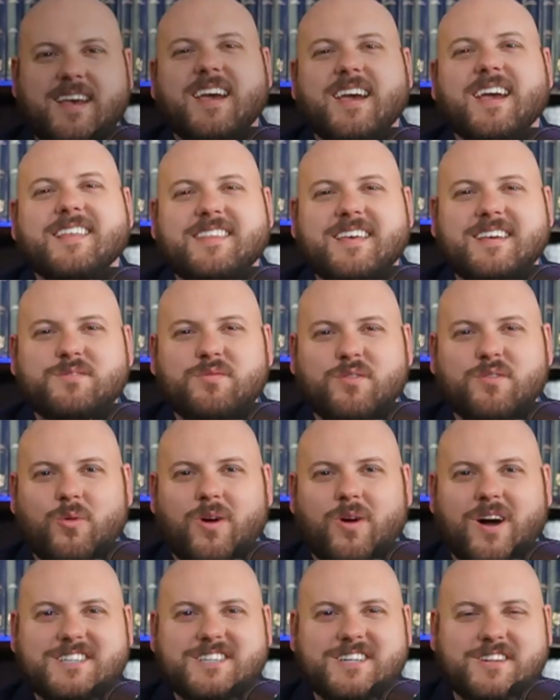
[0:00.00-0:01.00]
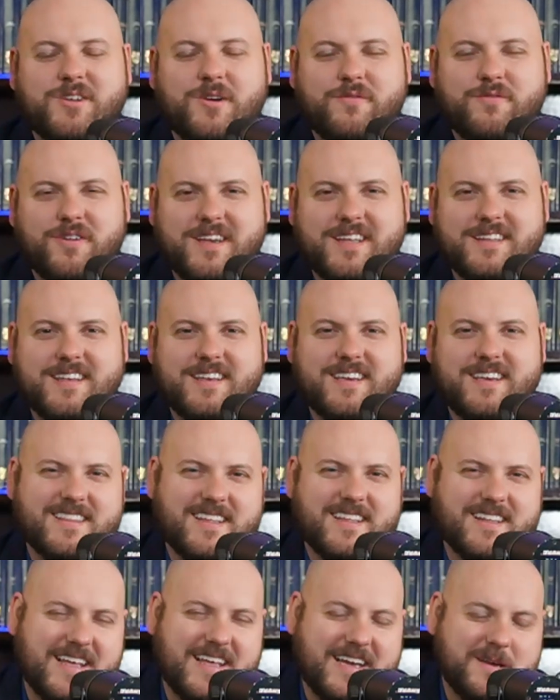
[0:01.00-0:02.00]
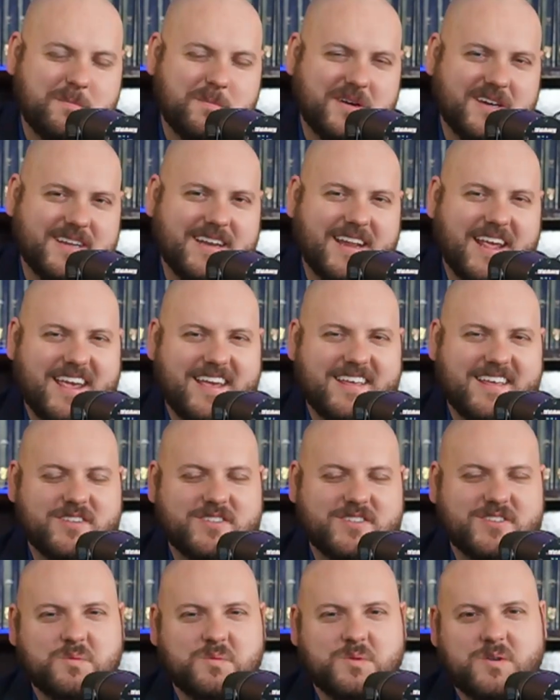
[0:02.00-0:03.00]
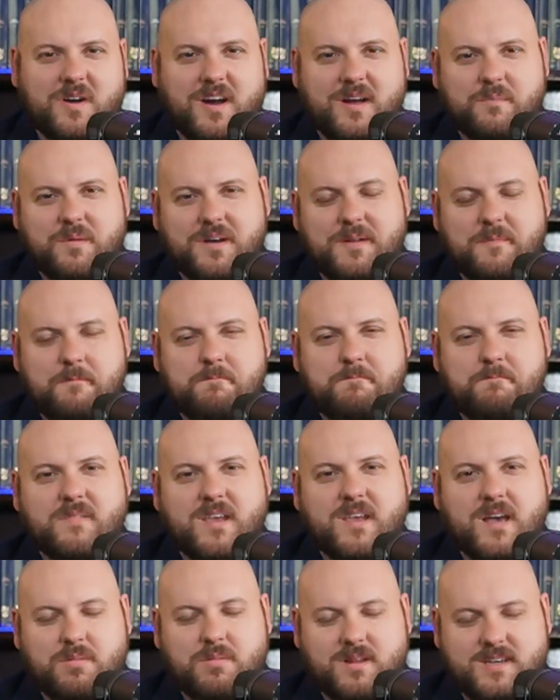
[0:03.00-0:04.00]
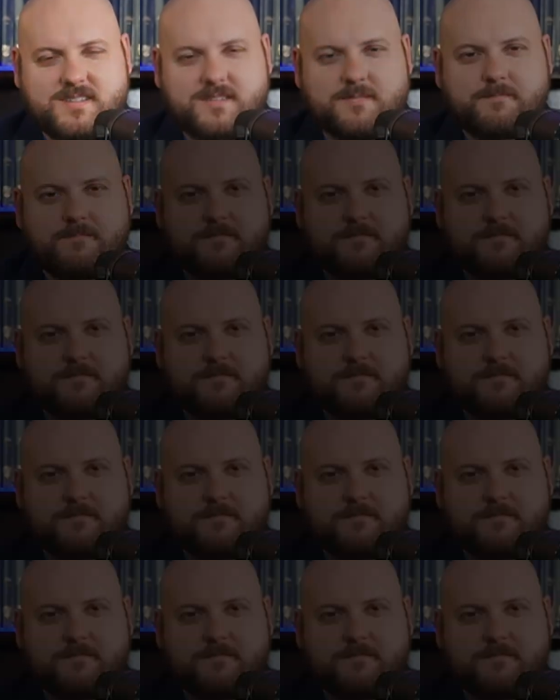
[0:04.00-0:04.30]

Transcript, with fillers: Hey, thanks for watching. Don't forget to hit the like button and the subscribe button. God bless.